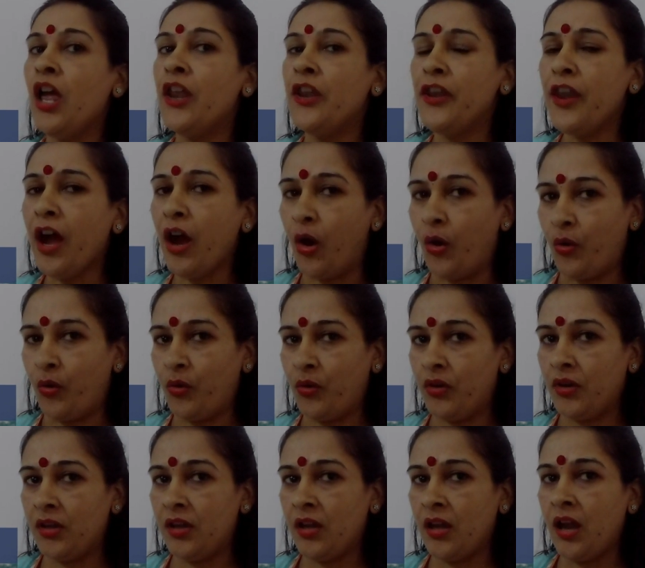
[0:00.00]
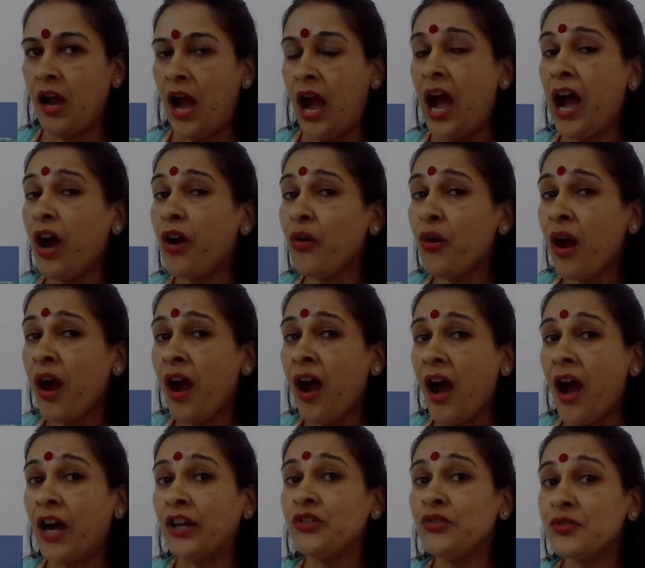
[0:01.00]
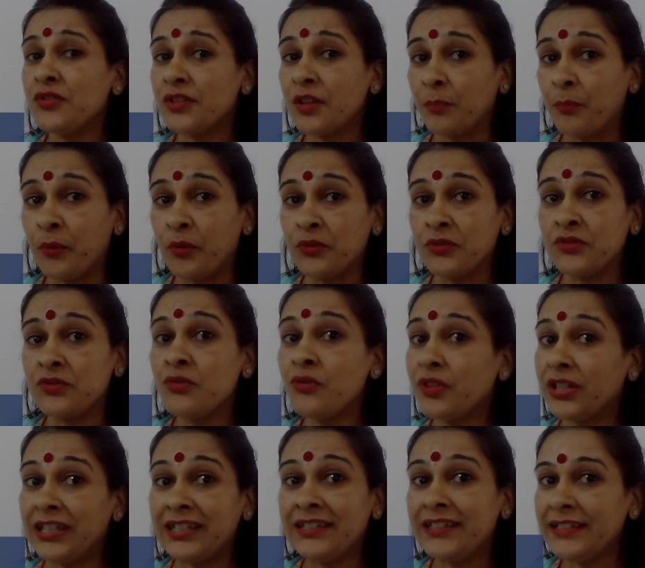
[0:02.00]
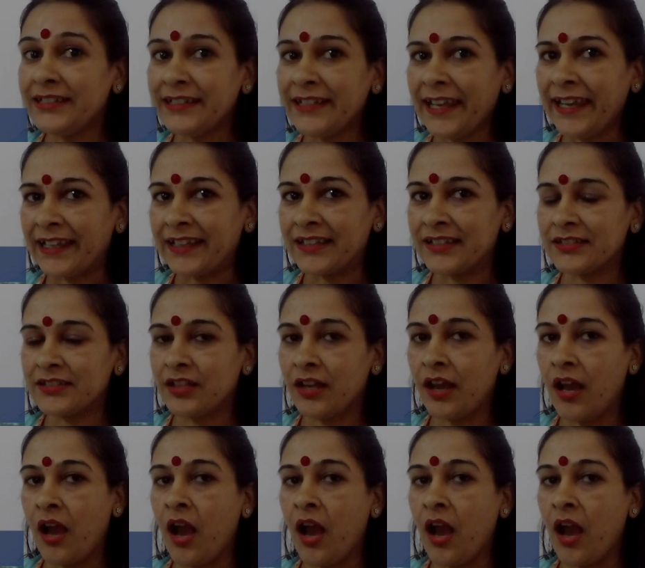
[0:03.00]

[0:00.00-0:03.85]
Now, how are you supposed to read the text?